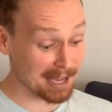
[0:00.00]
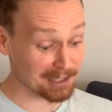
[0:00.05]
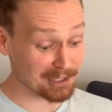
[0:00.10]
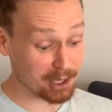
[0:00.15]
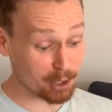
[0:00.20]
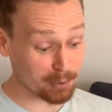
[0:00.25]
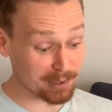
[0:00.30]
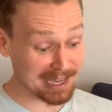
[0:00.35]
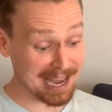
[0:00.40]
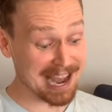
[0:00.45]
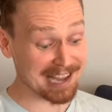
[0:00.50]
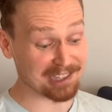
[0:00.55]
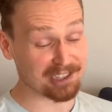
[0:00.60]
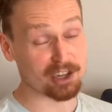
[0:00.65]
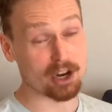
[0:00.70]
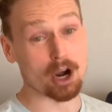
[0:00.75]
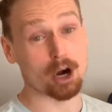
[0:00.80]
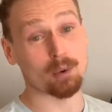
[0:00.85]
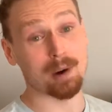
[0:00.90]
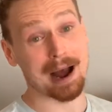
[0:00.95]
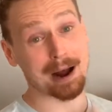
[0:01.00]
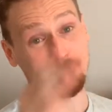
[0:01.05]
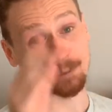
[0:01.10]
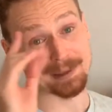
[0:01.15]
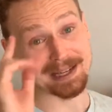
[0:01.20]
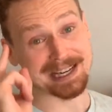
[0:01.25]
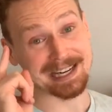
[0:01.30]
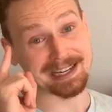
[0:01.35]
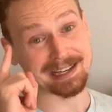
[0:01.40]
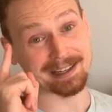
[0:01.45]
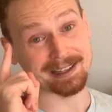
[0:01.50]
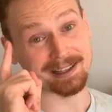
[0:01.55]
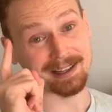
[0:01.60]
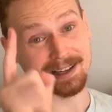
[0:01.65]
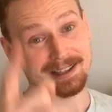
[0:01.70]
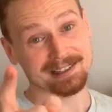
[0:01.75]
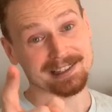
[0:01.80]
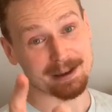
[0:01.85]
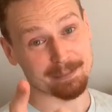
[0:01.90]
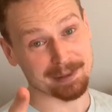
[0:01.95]
So yes, Joe, I will be eating
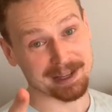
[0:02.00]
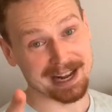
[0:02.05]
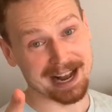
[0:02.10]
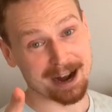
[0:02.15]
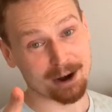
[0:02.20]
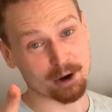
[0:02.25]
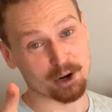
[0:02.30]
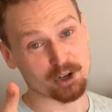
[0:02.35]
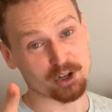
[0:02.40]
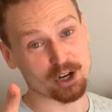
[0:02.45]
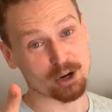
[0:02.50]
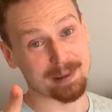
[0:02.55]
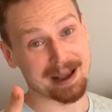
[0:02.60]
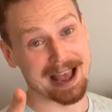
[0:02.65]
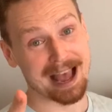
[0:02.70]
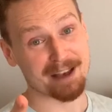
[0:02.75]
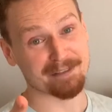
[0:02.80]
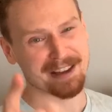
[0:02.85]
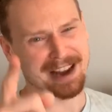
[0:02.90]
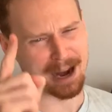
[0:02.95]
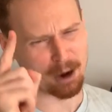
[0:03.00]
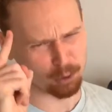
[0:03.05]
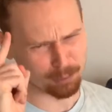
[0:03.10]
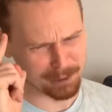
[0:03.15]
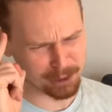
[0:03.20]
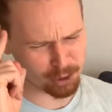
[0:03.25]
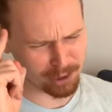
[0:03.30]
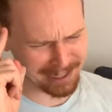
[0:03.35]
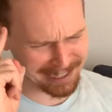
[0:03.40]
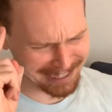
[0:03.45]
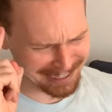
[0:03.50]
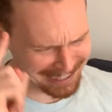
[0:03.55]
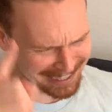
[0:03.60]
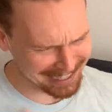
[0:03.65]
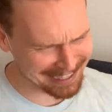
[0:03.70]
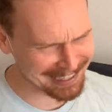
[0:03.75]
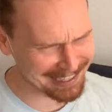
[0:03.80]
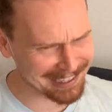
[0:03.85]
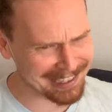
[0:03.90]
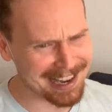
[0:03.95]
something Irish on your behalf, and I will be drinking
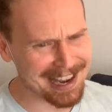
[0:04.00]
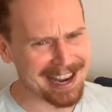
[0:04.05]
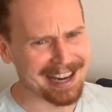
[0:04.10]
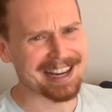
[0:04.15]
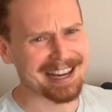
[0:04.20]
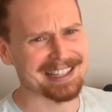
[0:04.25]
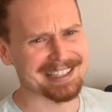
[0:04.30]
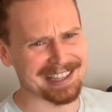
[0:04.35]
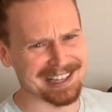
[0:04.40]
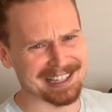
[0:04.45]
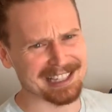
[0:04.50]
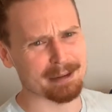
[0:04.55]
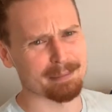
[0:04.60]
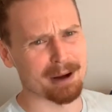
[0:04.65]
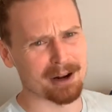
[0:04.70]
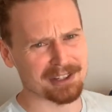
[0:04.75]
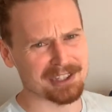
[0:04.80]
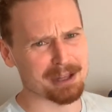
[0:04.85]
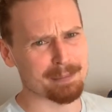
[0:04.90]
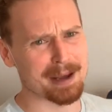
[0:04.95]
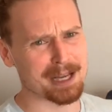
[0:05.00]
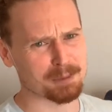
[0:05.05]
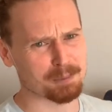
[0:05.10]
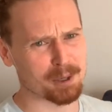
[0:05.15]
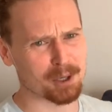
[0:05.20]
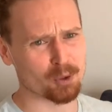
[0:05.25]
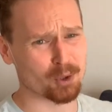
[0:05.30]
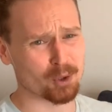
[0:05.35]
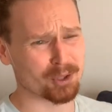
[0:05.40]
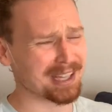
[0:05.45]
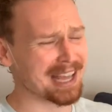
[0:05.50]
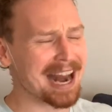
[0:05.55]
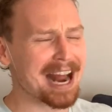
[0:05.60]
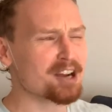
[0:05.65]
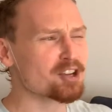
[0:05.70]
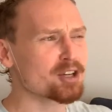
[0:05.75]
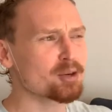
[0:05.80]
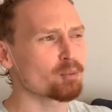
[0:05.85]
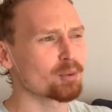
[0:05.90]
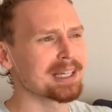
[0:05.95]
Guinness because it is amongst the best beer in the world. And I
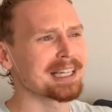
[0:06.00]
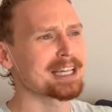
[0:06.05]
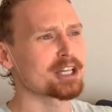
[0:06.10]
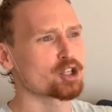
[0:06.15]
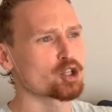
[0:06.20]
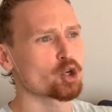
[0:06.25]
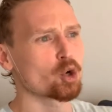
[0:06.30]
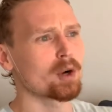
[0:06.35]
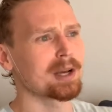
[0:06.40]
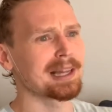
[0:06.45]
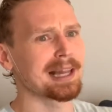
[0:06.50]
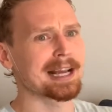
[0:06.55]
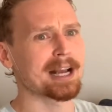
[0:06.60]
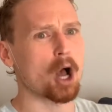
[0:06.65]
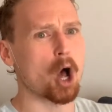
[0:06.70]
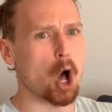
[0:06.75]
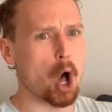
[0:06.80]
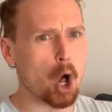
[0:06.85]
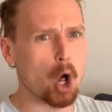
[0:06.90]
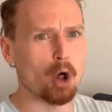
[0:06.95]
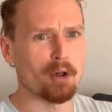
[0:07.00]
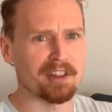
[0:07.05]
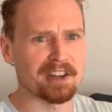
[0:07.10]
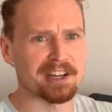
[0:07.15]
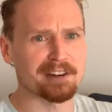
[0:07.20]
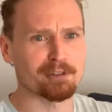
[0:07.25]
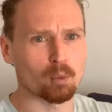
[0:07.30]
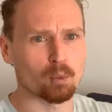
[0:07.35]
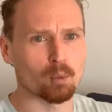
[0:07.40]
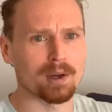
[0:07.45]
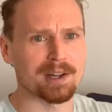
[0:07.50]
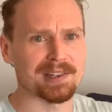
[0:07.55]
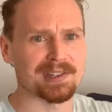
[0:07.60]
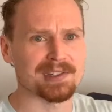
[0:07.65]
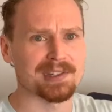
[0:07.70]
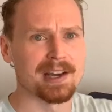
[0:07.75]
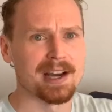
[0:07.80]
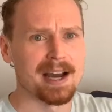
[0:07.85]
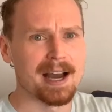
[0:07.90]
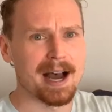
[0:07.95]
actually really enjoy all the different
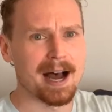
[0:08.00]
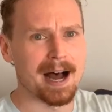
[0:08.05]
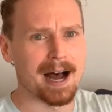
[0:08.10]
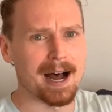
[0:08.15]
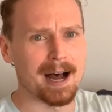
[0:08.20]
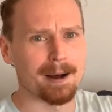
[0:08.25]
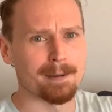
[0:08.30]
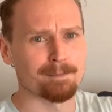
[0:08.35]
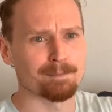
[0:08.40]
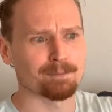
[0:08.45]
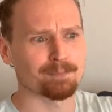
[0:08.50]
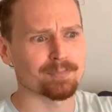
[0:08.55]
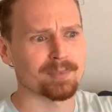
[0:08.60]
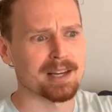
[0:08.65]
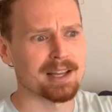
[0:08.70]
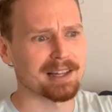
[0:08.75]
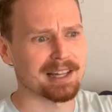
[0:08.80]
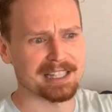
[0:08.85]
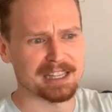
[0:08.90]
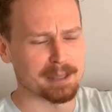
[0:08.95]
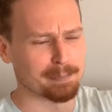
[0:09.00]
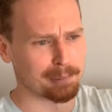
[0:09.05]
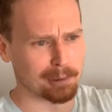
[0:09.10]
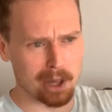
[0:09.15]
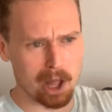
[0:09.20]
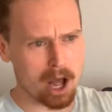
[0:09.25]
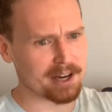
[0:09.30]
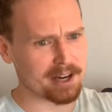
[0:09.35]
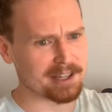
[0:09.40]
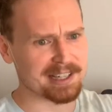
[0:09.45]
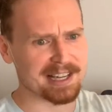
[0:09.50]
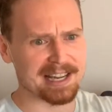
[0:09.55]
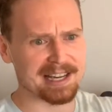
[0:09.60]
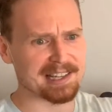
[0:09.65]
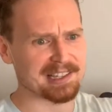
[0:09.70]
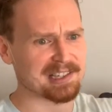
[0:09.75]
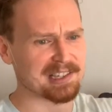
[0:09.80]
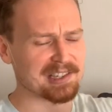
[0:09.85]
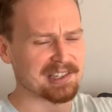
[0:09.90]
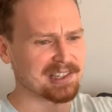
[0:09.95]
ones. Like the blonde
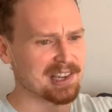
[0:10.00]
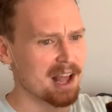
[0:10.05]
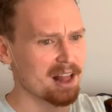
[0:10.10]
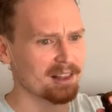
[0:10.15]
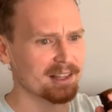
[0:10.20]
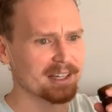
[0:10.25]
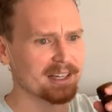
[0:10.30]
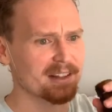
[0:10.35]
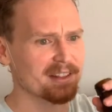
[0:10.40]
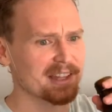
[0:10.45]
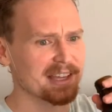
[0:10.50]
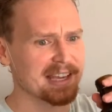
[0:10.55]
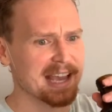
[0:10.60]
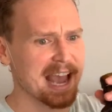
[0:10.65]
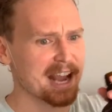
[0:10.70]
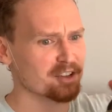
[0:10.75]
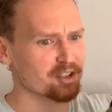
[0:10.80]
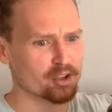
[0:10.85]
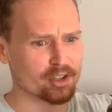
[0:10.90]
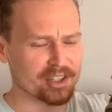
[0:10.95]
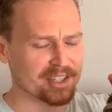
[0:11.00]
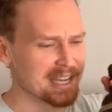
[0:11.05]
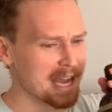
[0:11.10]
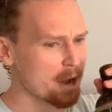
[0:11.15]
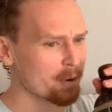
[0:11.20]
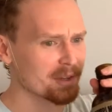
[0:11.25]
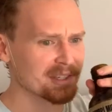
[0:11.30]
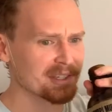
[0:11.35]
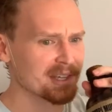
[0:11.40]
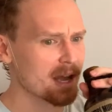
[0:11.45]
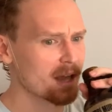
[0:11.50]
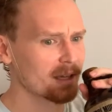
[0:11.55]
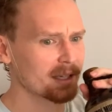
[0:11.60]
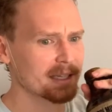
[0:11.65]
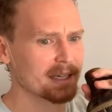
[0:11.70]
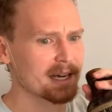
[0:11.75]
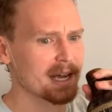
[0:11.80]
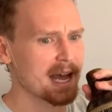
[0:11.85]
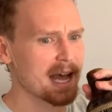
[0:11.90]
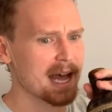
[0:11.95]
Guinness is solid, the extra stout is
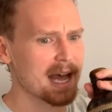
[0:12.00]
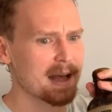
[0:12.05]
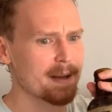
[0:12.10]
solid.